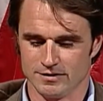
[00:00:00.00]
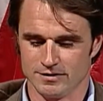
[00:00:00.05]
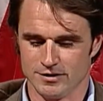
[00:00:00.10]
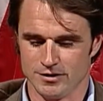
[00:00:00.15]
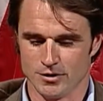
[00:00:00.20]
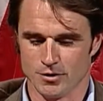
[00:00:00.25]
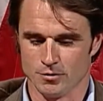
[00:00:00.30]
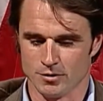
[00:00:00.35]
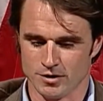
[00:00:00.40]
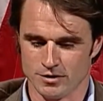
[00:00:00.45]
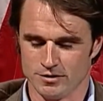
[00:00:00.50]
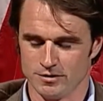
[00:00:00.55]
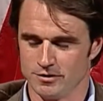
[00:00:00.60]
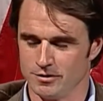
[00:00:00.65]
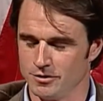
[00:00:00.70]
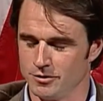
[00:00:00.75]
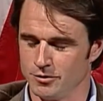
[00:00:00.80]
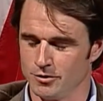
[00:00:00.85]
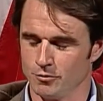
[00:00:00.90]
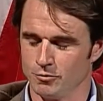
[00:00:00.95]
you know,
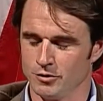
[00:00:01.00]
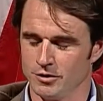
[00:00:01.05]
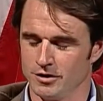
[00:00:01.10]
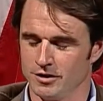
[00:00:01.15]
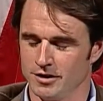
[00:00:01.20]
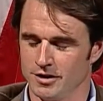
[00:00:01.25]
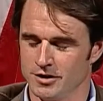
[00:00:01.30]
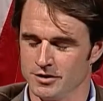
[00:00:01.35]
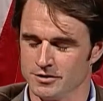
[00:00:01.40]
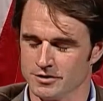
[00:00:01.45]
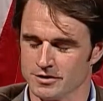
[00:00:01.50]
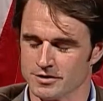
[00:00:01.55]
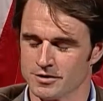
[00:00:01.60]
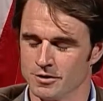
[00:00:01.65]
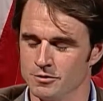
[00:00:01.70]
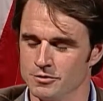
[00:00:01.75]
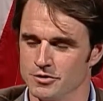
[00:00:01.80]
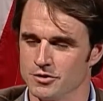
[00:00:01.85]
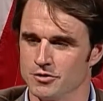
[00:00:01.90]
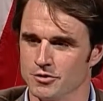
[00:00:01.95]
as a
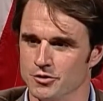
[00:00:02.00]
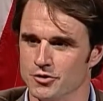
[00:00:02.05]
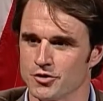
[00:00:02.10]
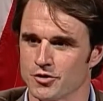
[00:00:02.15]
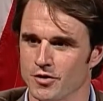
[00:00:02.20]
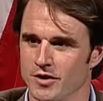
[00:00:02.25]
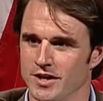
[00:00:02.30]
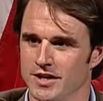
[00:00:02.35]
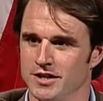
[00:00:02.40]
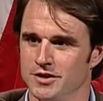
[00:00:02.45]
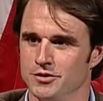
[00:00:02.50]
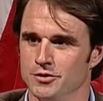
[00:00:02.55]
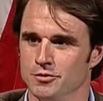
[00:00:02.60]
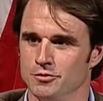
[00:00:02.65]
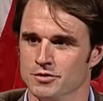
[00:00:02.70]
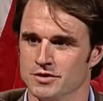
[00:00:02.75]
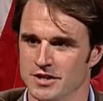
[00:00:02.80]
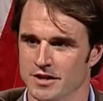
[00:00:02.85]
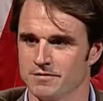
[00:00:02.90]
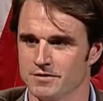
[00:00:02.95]
soldier, you're trained to
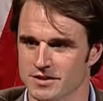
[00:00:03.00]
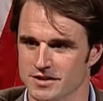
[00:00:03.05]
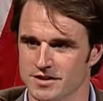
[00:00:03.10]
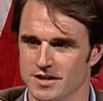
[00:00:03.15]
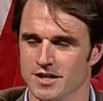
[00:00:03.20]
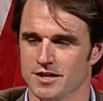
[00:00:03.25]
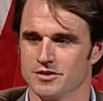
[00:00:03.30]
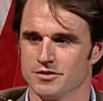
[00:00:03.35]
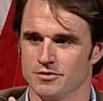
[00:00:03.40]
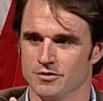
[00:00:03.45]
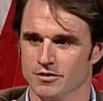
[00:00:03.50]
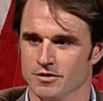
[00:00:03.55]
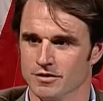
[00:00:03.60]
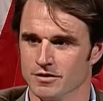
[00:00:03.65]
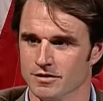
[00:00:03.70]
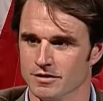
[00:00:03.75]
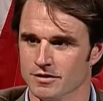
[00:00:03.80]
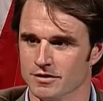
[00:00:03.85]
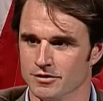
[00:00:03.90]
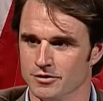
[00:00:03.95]
self-assess
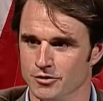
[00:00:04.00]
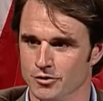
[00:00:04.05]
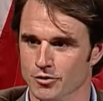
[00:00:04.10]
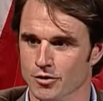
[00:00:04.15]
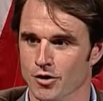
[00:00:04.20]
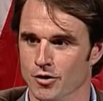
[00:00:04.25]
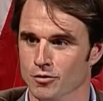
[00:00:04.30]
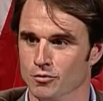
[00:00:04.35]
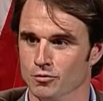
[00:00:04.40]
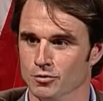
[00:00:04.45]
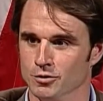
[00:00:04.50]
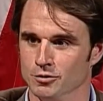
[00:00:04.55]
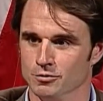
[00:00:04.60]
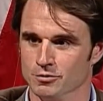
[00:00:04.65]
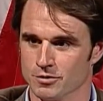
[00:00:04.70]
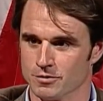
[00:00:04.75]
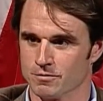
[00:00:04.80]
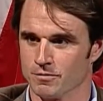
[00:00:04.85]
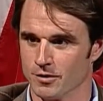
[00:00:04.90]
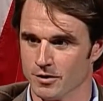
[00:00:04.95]
your own
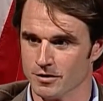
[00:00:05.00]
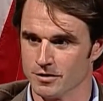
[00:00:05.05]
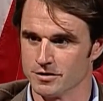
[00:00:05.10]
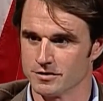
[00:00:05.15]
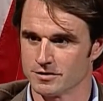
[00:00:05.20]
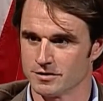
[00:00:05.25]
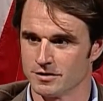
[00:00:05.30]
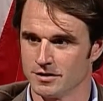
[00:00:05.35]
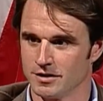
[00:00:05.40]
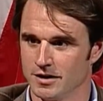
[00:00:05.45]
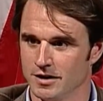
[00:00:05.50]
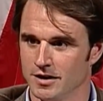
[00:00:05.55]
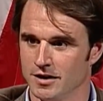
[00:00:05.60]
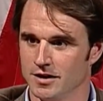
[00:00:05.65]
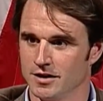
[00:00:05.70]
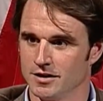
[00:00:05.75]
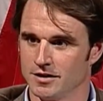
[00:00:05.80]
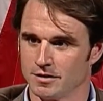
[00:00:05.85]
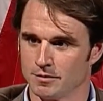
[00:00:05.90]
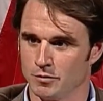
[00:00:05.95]
wounds first,
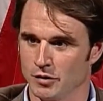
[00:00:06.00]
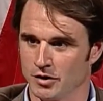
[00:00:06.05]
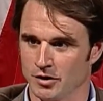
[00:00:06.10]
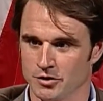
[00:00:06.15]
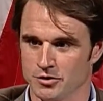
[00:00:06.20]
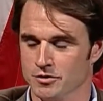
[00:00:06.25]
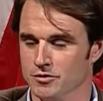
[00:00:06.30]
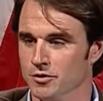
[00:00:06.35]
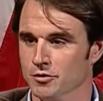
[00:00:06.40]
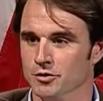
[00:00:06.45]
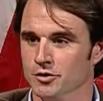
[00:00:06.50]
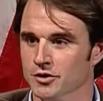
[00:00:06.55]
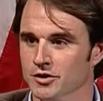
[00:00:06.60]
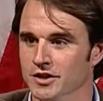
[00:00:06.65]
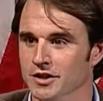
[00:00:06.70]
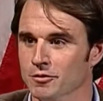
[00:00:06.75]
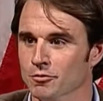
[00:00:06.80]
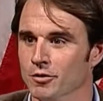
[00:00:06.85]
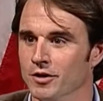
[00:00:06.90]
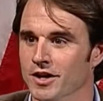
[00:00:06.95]
because you're no good
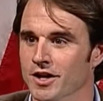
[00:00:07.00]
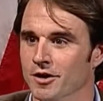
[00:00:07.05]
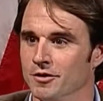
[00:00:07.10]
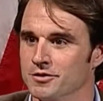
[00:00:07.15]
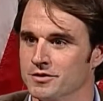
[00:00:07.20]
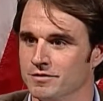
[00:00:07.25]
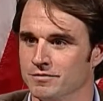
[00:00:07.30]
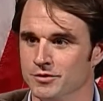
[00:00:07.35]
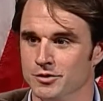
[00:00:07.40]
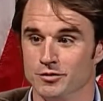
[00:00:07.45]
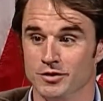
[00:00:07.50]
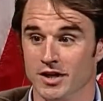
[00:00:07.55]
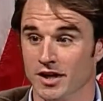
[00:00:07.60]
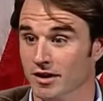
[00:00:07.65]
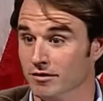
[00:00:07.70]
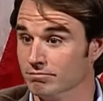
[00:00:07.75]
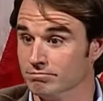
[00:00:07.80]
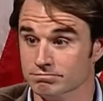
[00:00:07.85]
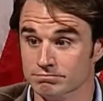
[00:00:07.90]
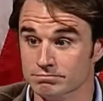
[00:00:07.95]
to anyone else if you
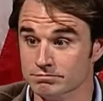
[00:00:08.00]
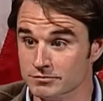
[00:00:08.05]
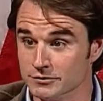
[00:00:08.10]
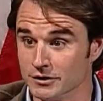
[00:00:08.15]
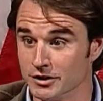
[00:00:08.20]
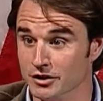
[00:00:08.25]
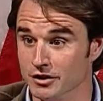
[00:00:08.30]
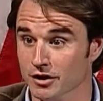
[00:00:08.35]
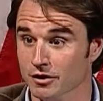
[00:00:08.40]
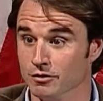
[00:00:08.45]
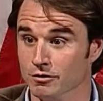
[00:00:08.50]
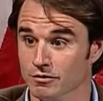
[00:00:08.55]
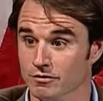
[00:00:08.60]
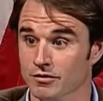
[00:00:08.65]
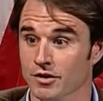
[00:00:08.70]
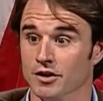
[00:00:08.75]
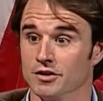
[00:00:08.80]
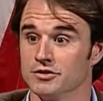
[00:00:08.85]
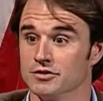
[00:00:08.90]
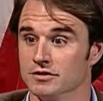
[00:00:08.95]
can't continue to
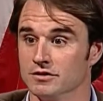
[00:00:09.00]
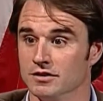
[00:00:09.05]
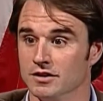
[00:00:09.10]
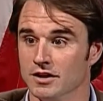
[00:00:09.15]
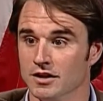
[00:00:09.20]
function.